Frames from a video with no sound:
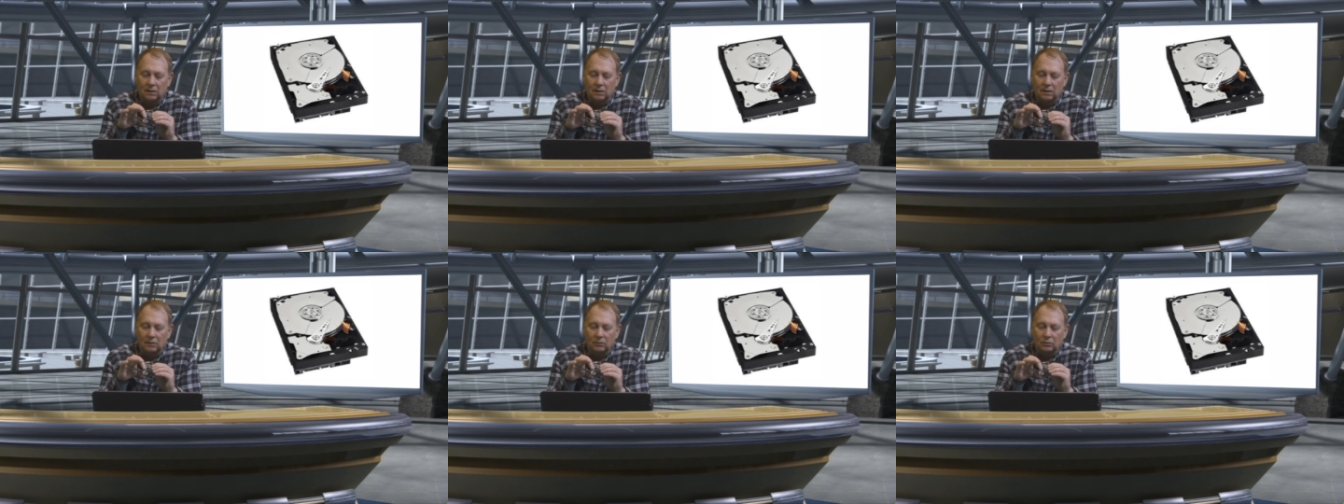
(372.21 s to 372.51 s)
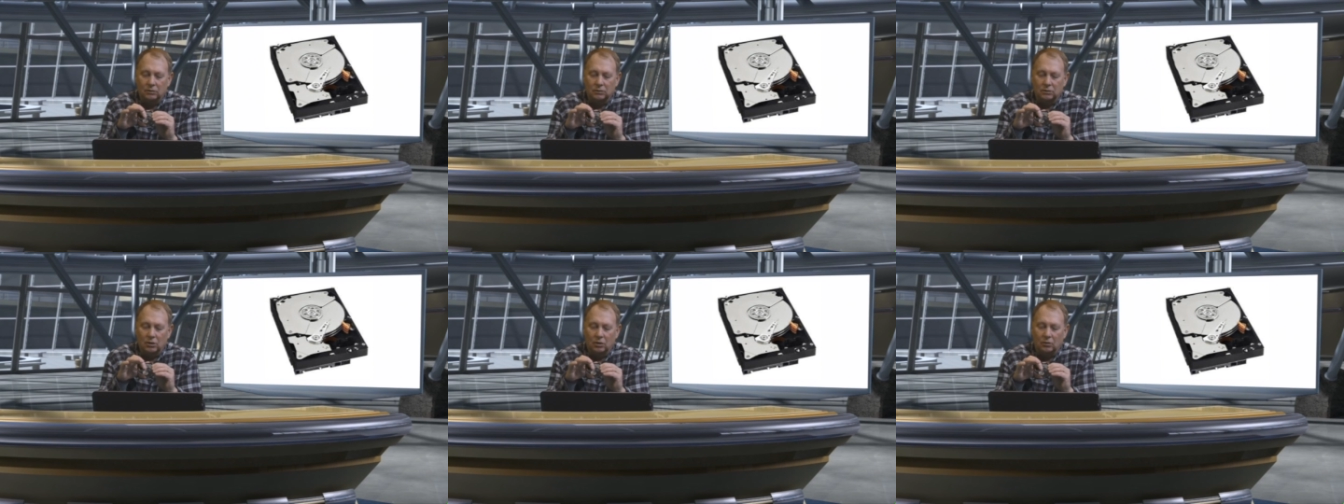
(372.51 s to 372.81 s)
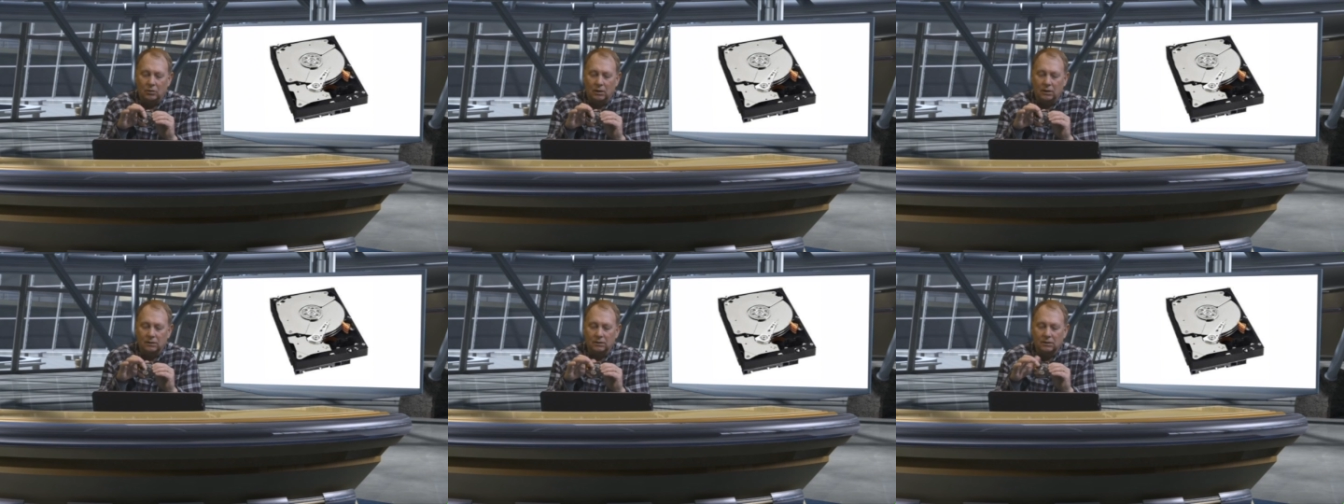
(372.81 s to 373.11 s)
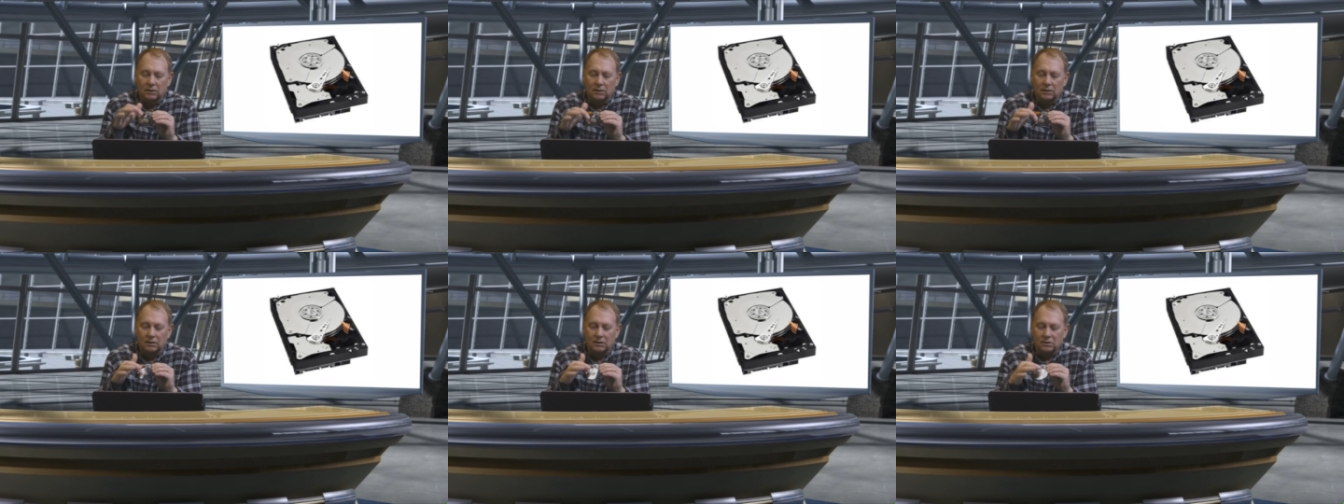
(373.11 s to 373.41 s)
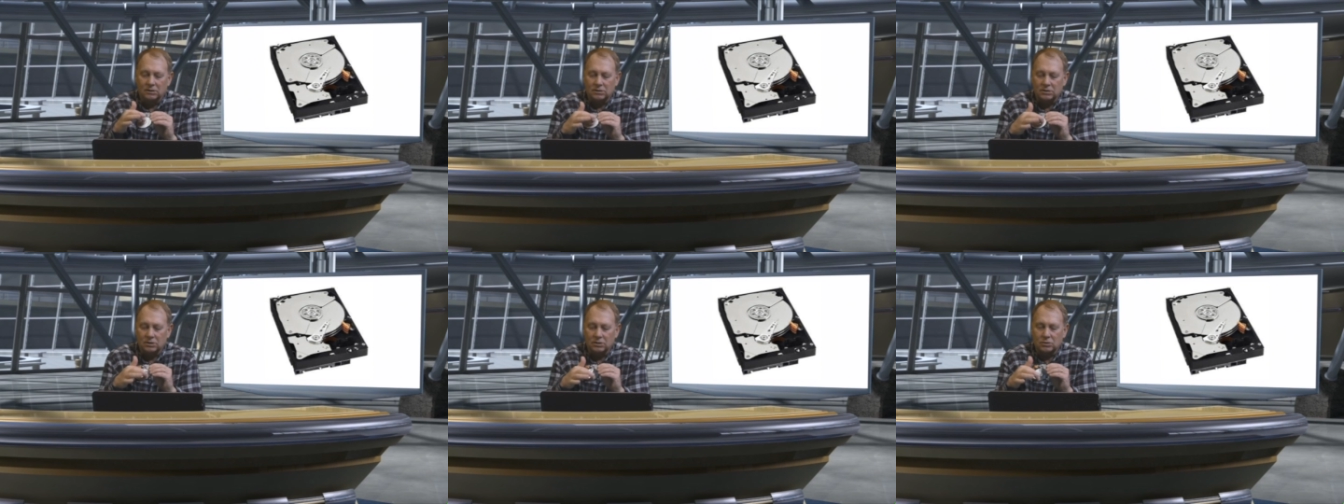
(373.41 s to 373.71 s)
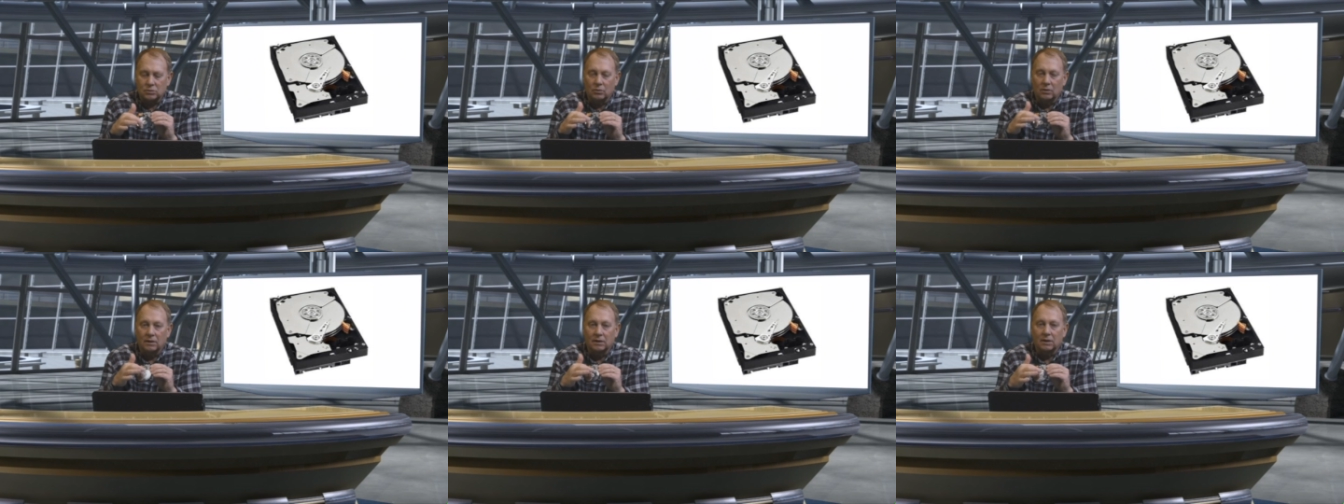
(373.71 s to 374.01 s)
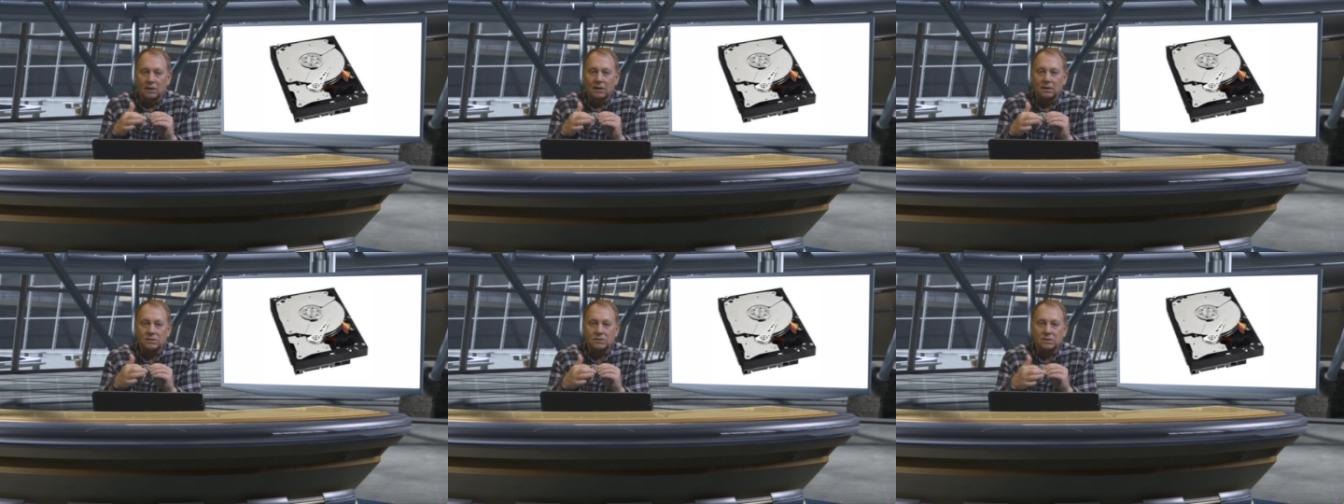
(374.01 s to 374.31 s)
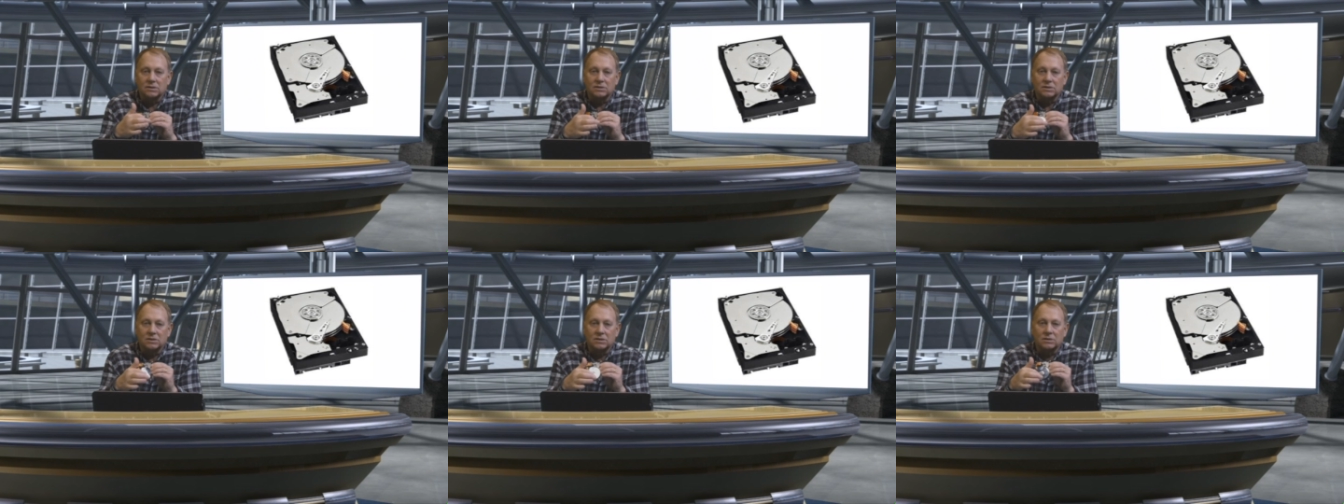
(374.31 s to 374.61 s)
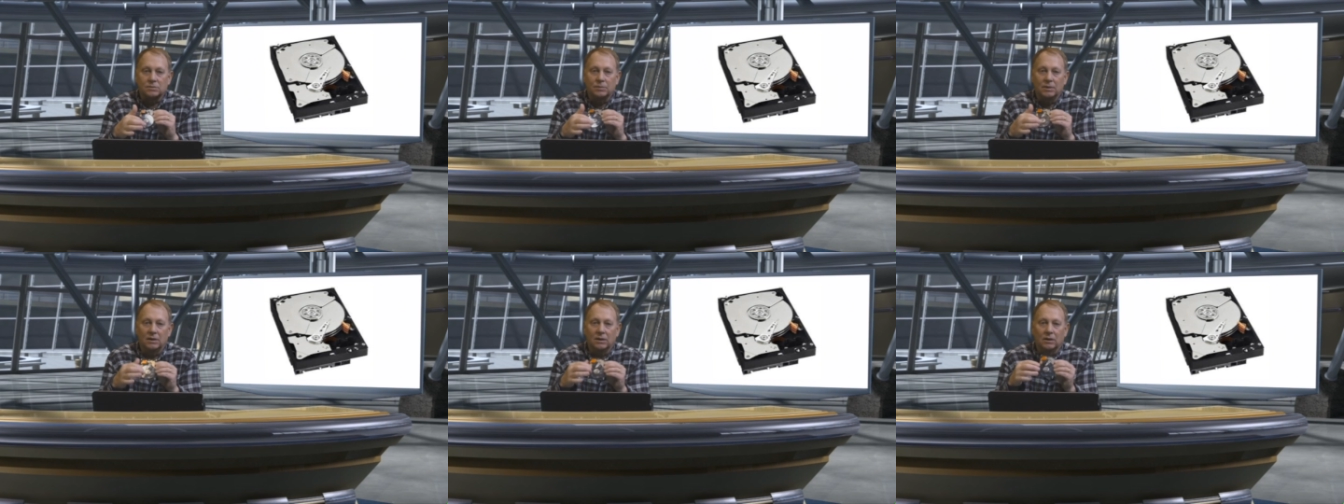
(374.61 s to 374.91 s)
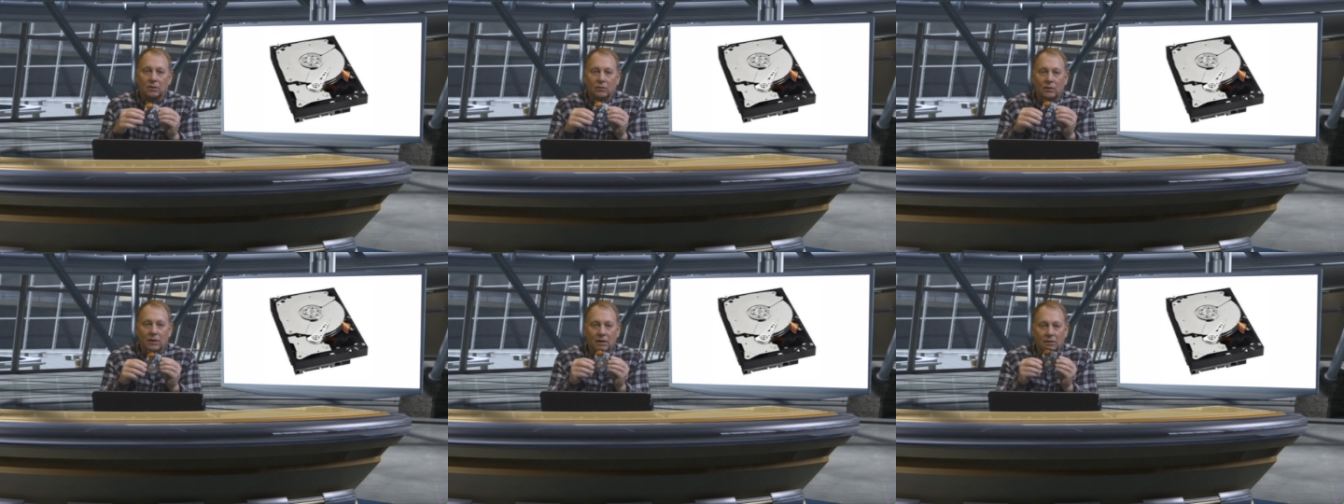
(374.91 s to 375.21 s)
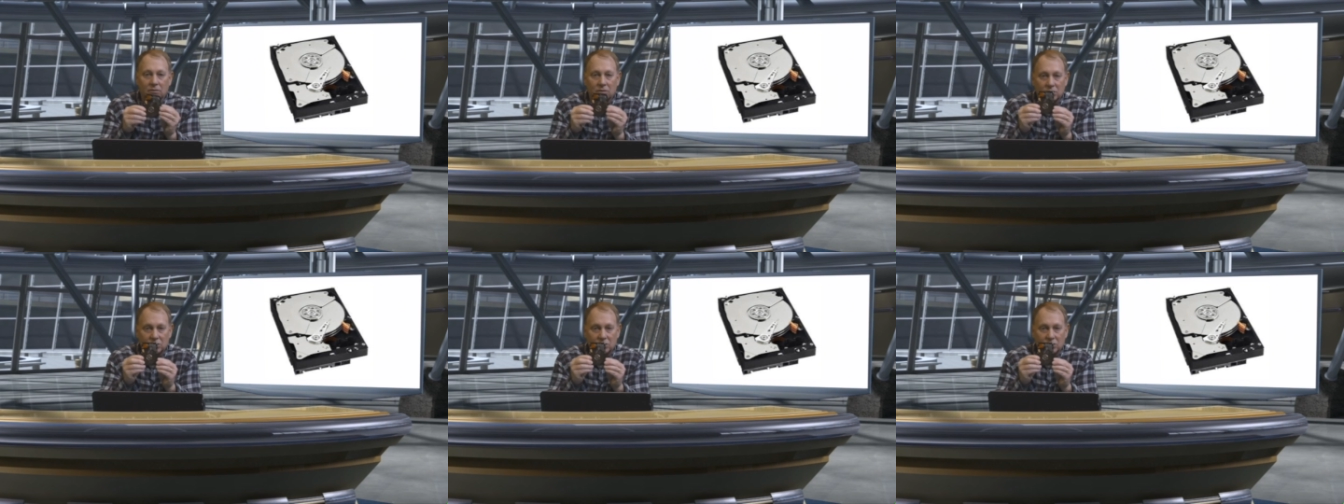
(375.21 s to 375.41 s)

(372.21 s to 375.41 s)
it would go on the disc this way as this is spinning around.